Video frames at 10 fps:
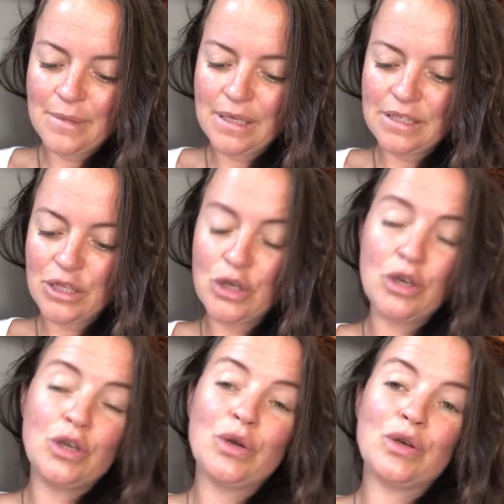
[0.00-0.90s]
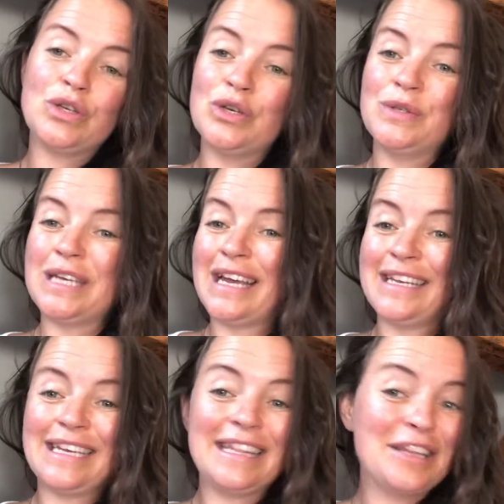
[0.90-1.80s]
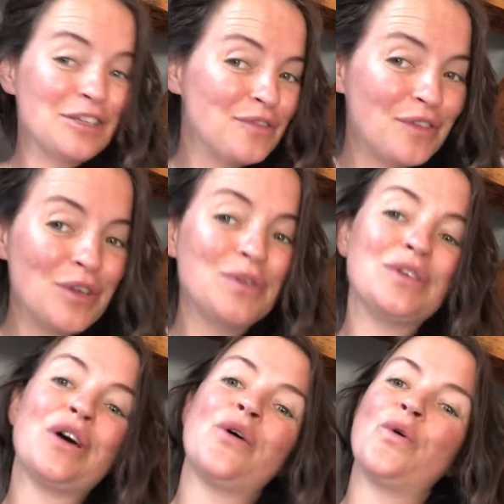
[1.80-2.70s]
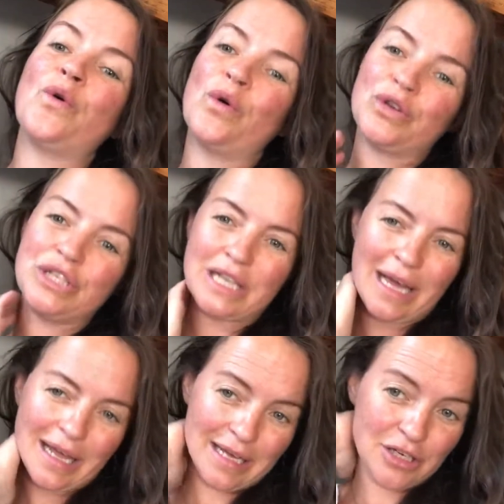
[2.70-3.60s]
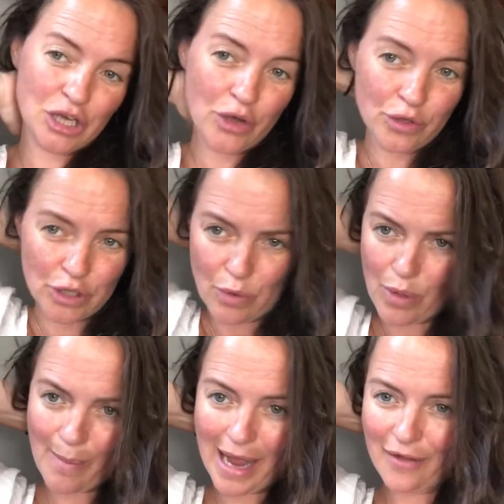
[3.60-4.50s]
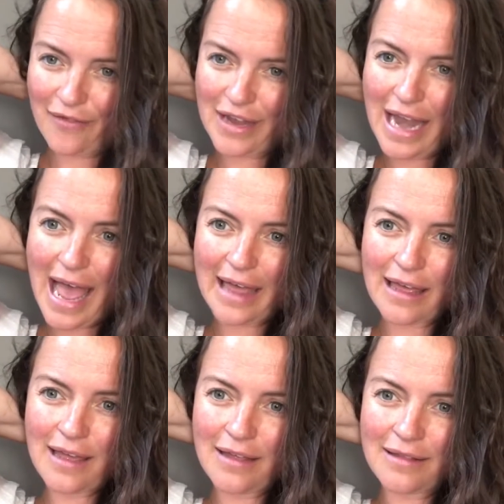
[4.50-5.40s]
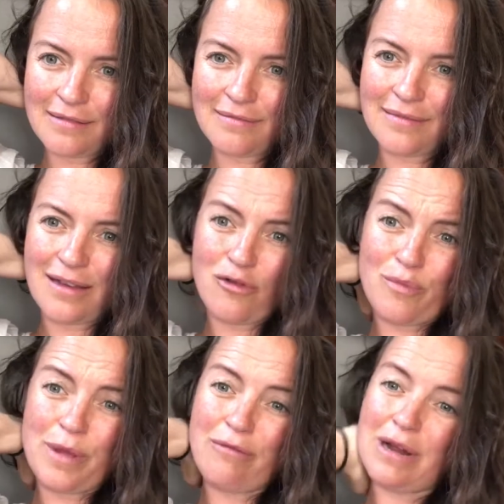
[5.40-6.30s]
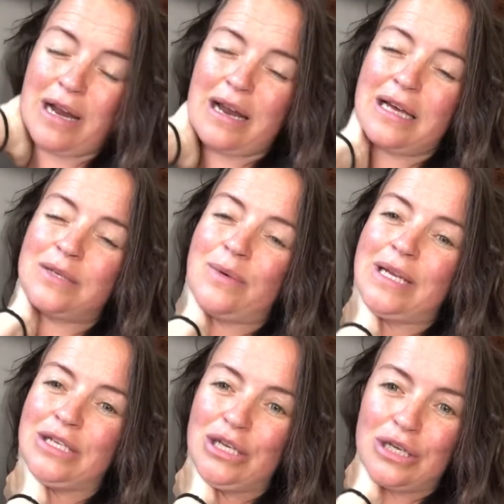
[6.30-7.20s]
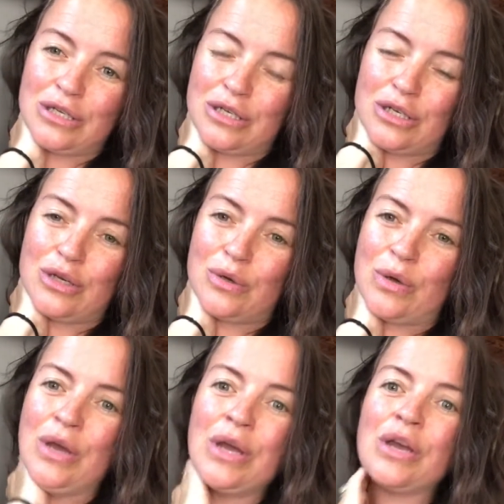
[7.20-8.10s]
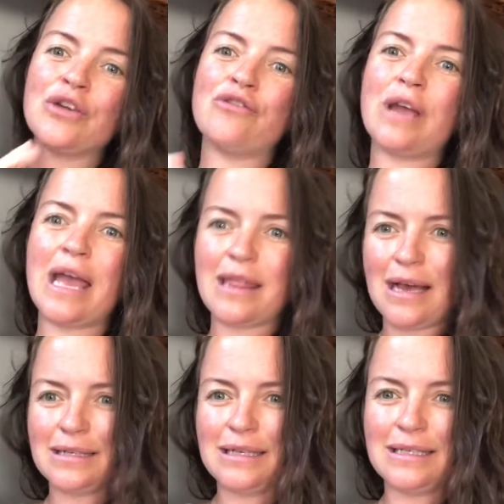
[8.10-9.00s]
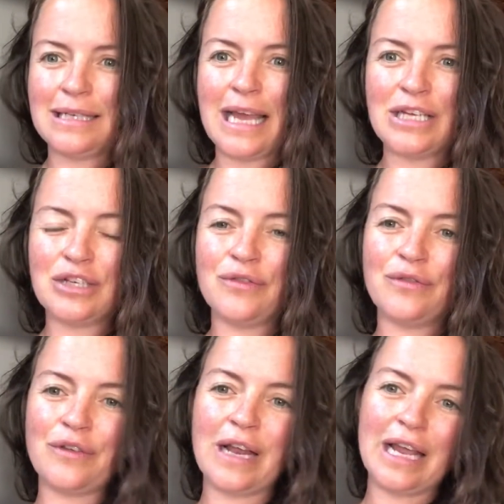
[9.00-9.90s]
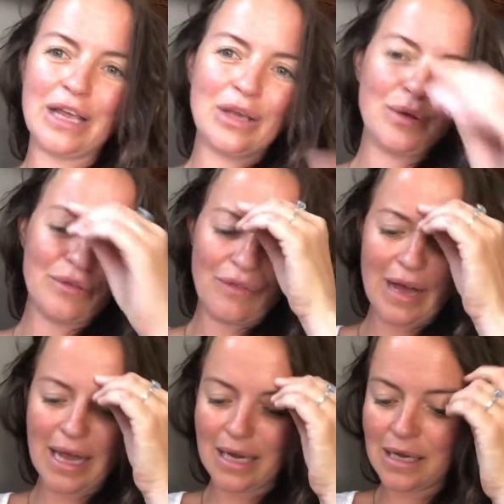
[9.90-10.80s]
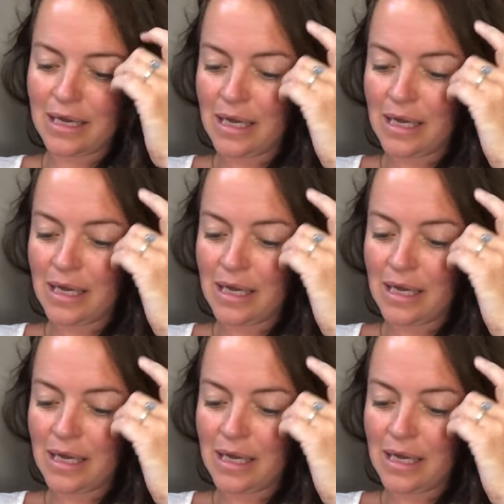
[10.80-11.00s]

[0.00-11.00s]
So you could use it in the diffuser, or just like I showed you on the back of the neck. That would be a really nice way to create that sensation of feeling unified.